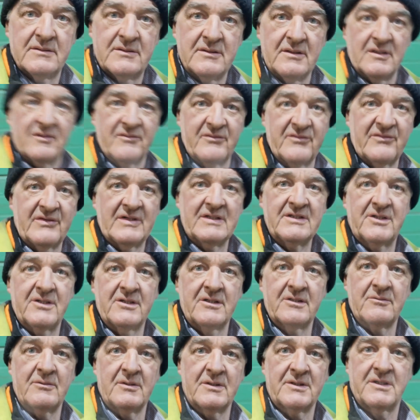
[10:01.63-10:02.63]
So if you've
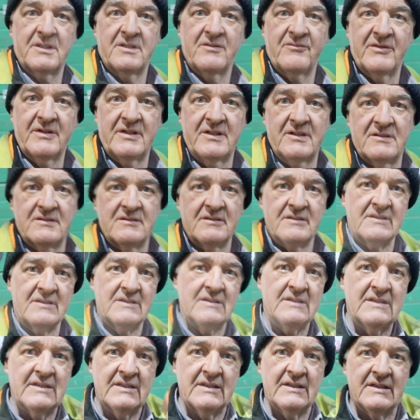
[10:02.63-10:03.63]
enjoyed watching the video,
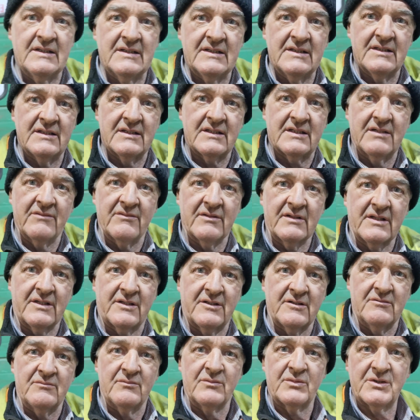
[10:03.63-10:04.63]
give it a
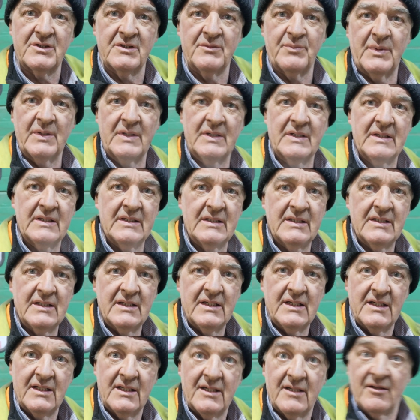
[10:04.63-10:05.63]
thumbs up,
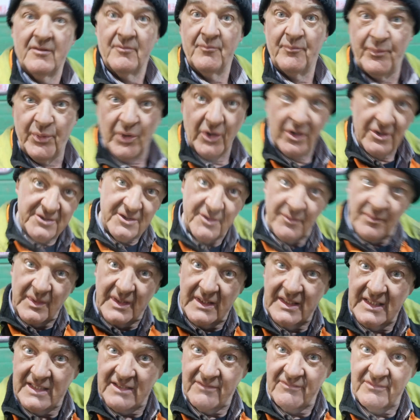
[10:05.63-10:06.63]

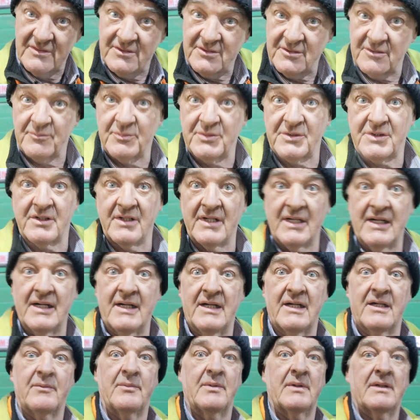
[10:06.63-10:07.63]
possibly even
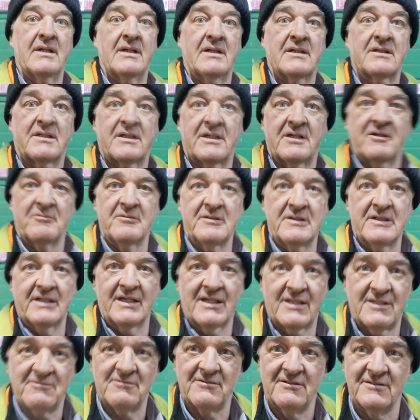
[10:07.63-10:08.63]
subscribe, and I'll see you in the
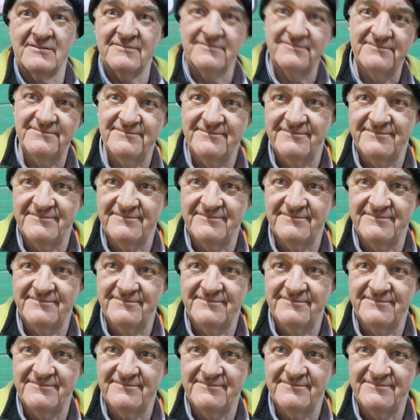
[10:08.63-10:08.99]
next one.